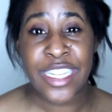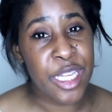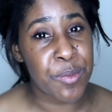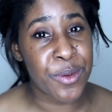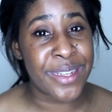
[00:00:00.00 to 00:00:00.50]
and
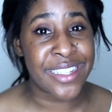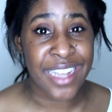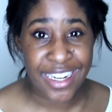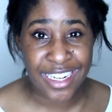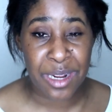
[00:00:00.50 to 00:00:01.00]
keep you
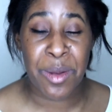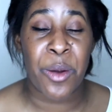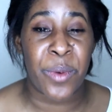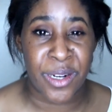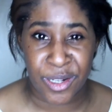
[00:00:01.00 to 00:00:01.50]
excited
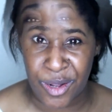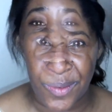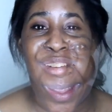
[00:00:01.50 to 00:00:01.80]
about where you're going.